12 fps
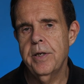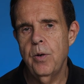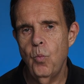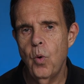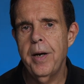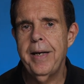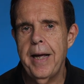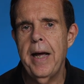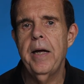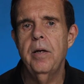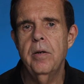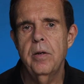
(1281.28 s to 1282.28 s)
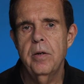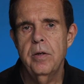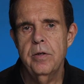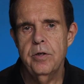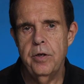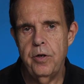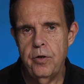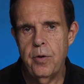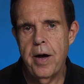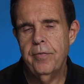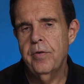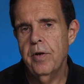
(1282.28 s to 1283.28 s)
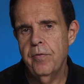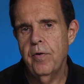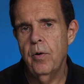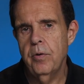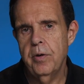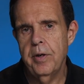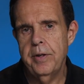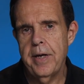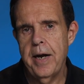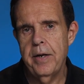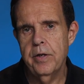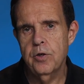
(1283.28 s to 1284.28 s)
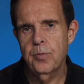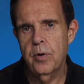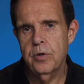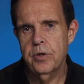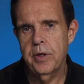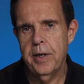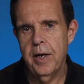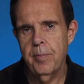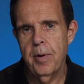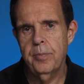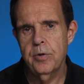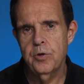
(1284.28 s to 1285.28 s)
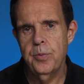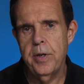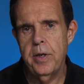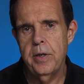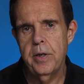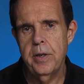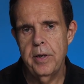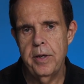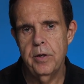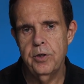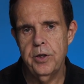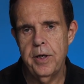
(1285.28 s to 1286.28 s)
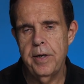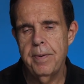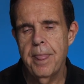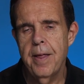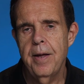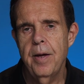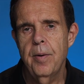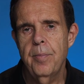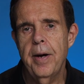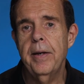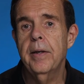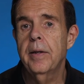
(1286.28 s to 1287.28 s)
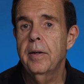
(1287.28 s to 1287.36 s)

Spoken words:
in one day. So you do have to devote a day to this person to get them up to speed, he or she, but